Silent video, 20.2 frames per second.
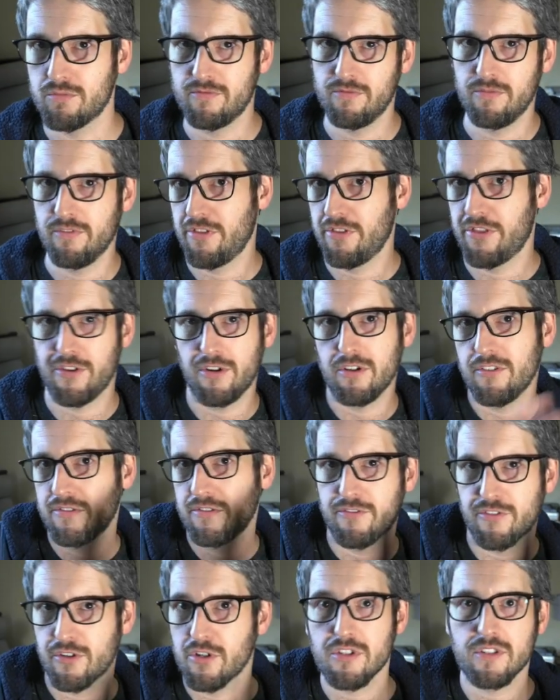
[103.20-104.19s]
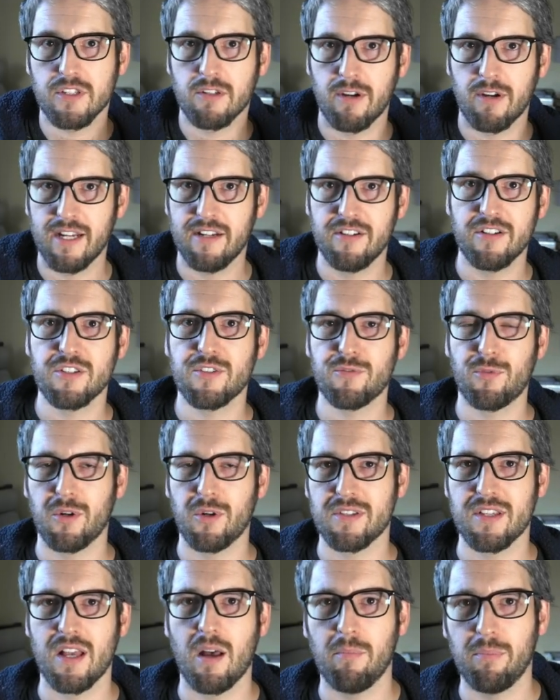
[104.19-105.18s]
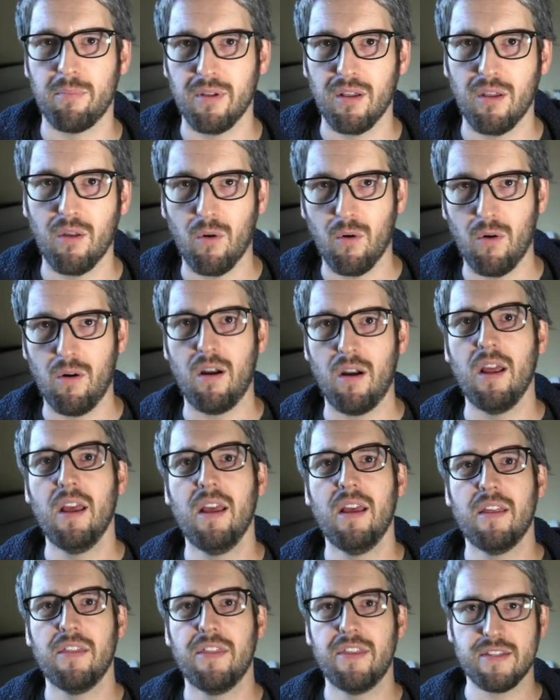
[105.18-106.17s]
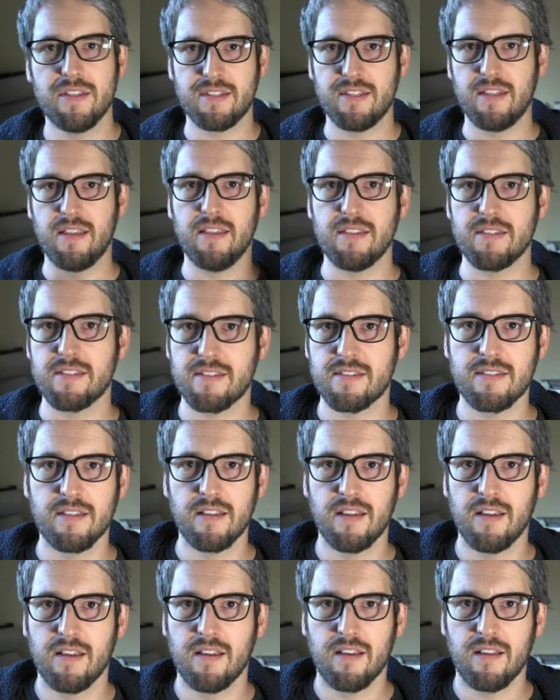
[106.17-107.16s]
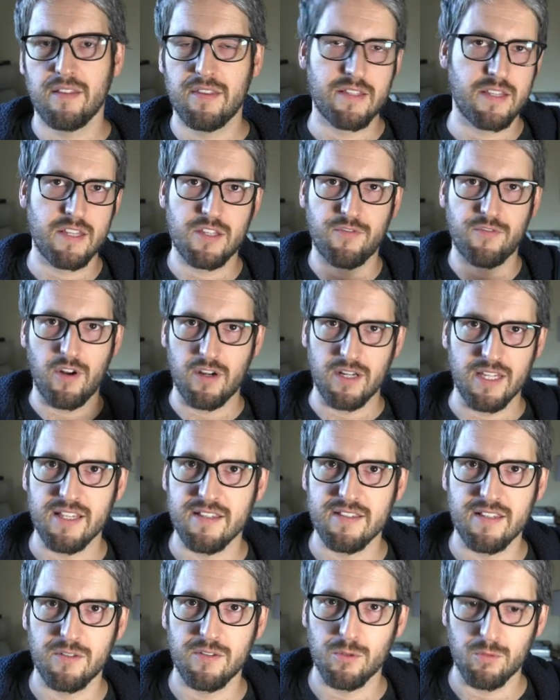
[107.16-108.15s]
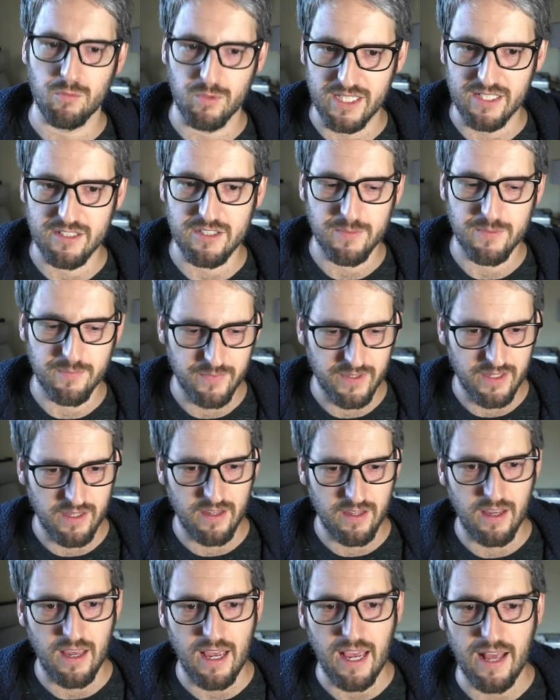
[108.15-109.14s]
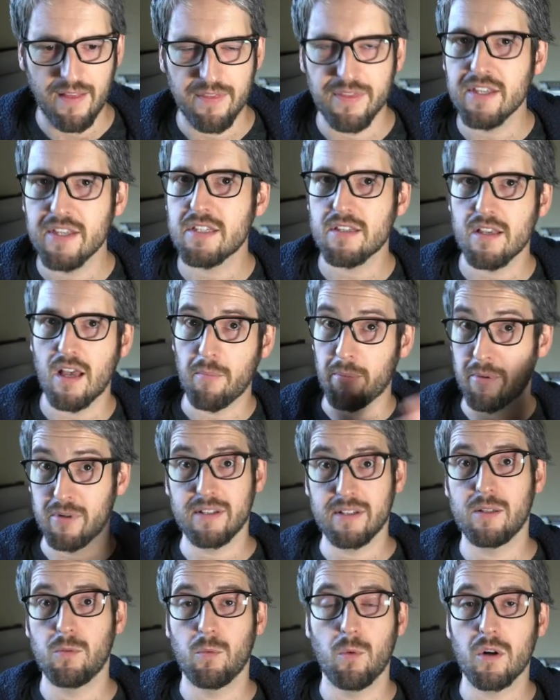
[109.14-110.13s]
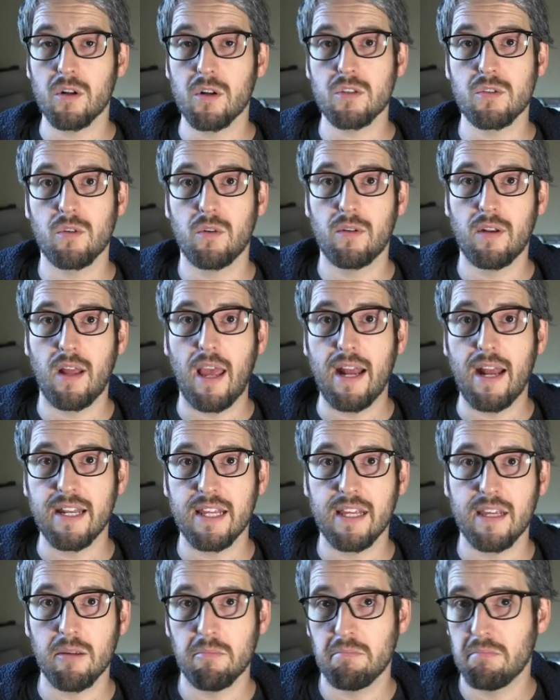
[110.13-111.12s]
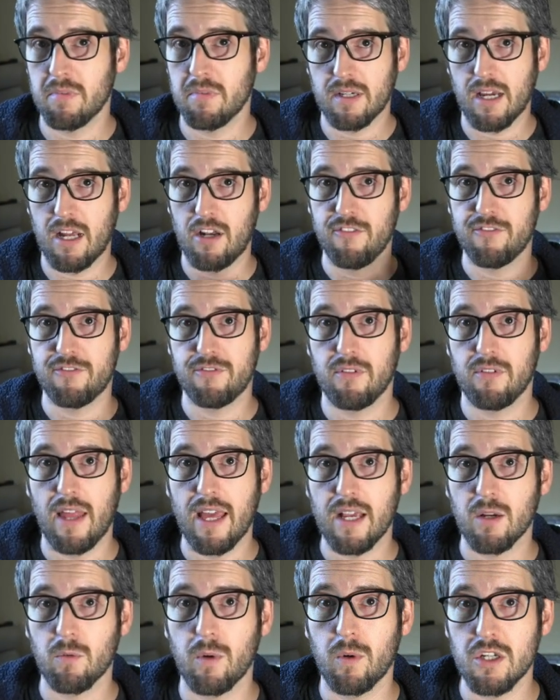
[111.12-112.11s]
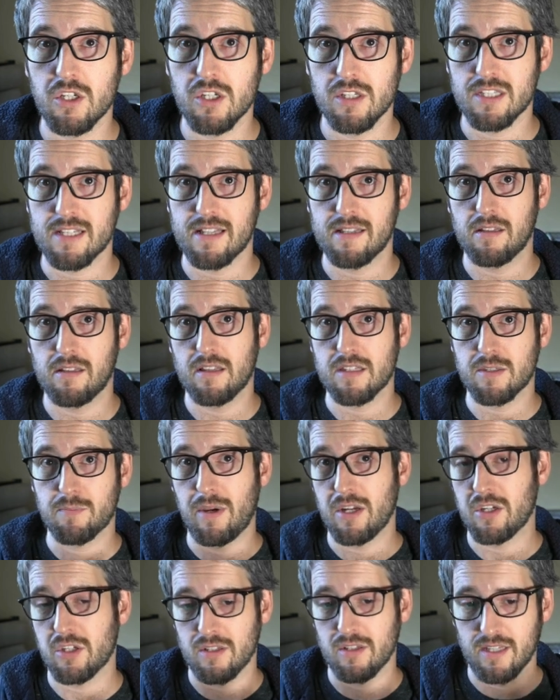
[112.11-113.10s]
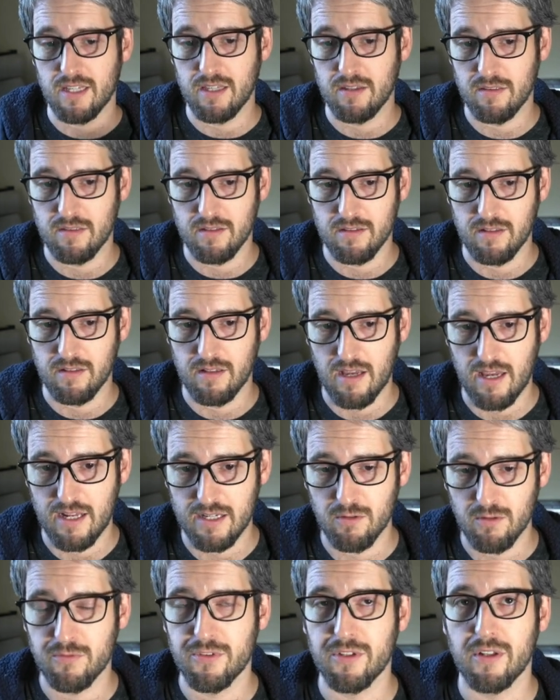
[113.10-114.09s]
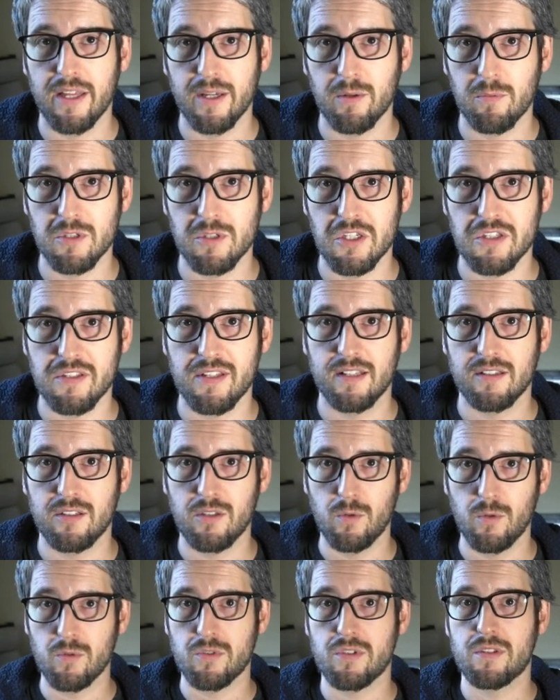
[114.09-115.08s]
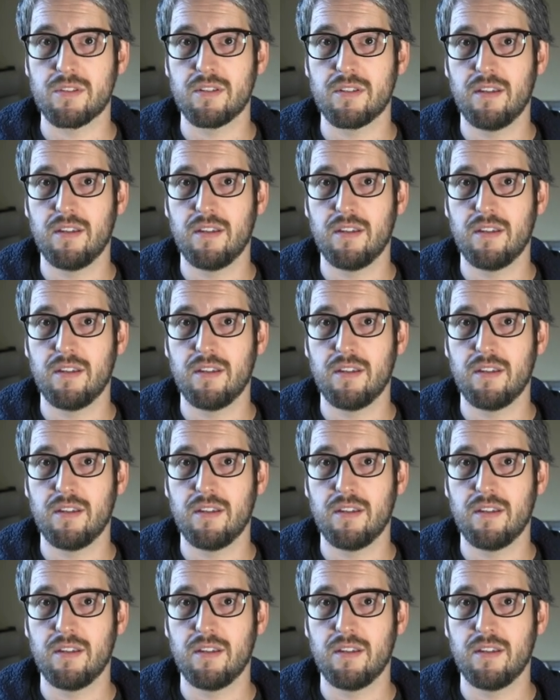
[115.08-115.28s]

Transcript: first graders, for example, or this is very easy to read. And this apparently works on any kind of language, especially any of the languages that use